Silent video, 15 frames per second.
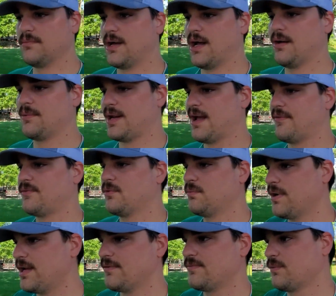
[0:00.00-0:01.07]
I would have to
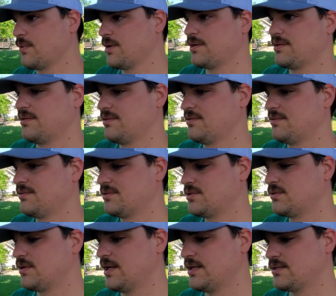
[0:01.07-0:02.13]
wait for it
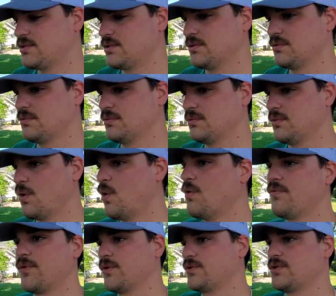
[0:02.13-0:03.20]
to get to
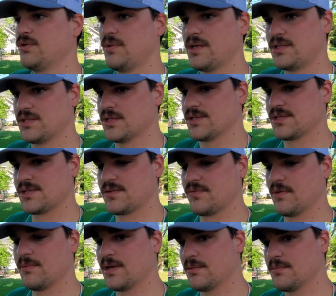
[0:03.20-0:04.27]
over 2 inches
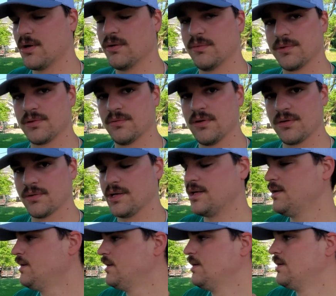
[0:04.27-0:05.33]
for me to mow it with the rotary,
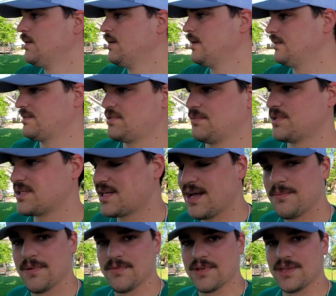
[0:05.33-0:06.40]
unless I want to
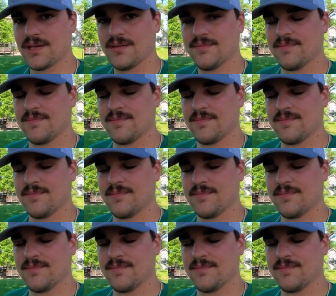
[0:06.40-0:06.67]
scalp everything.